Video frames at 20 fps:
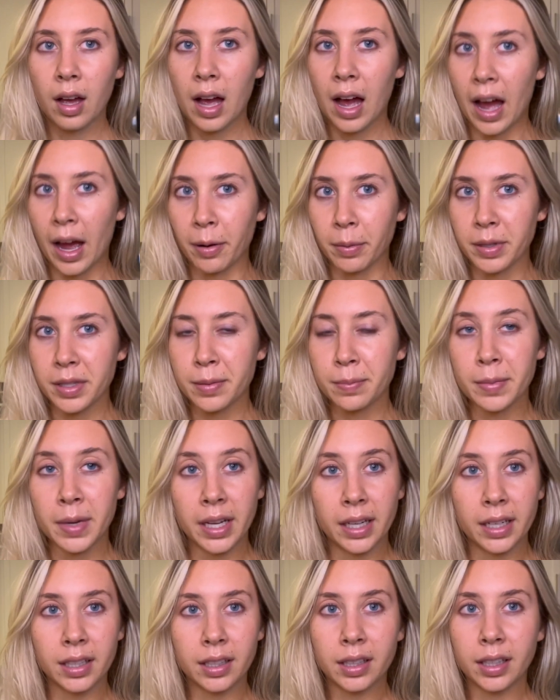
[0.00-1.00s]
I was
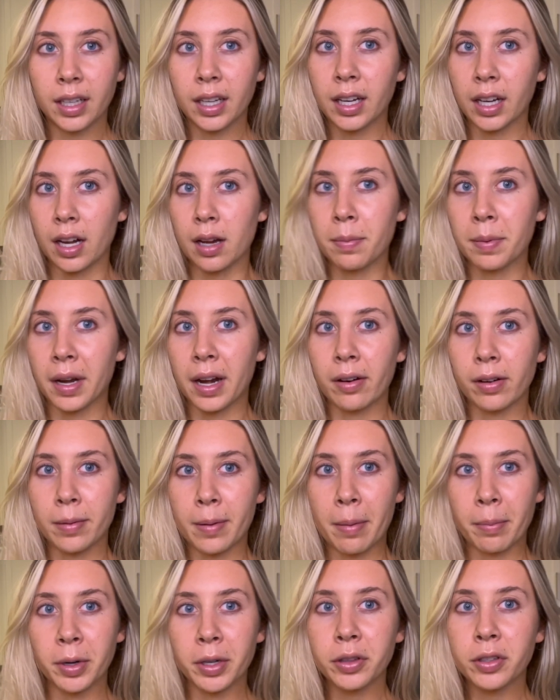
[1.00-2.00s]
mid cleaning up and I
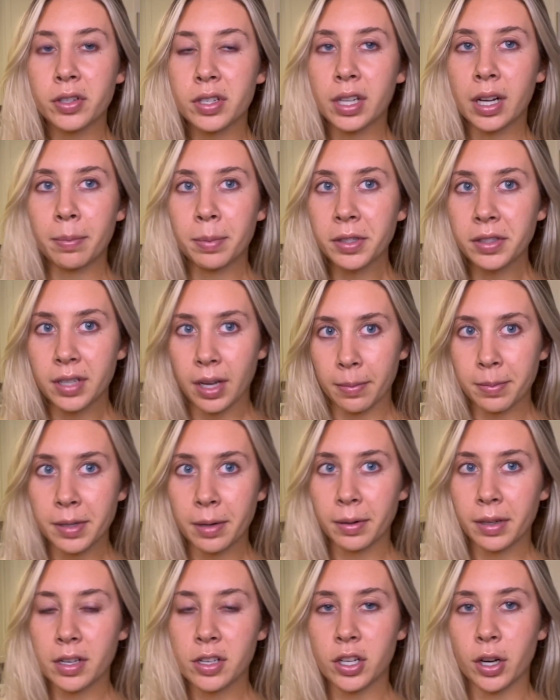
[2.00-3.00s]
remembered there's a couple tips I
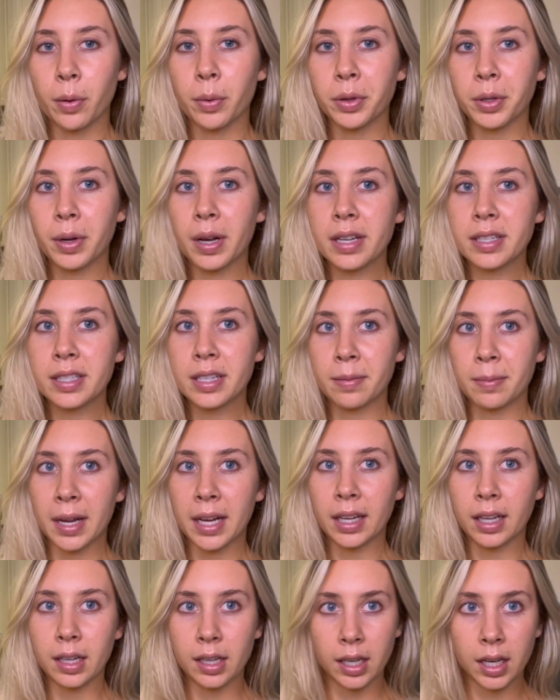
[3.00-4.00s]
wanna share with you guys to
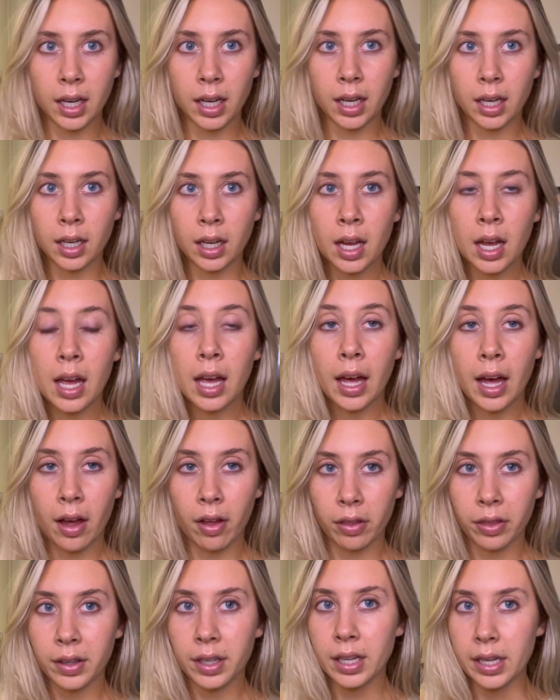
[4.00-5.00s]
make eating
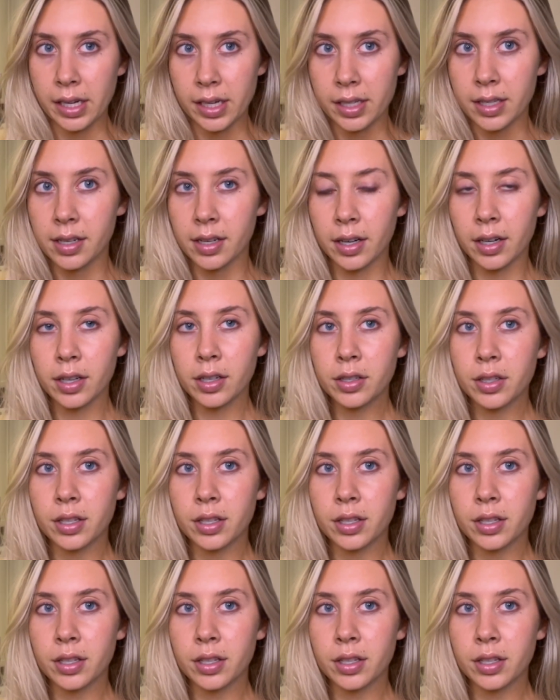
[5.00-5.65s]
healthy easier.